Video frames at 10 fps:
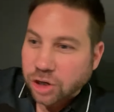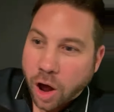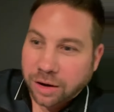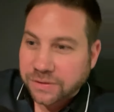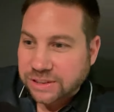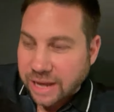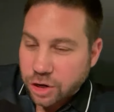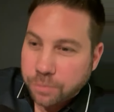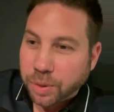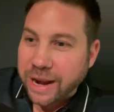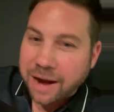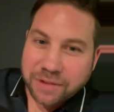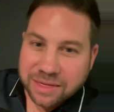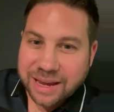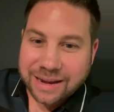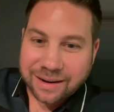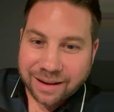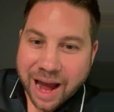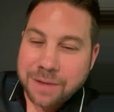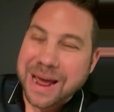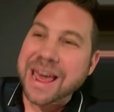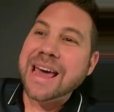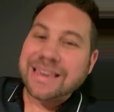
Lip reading: All of a sudden you put everything in alignment.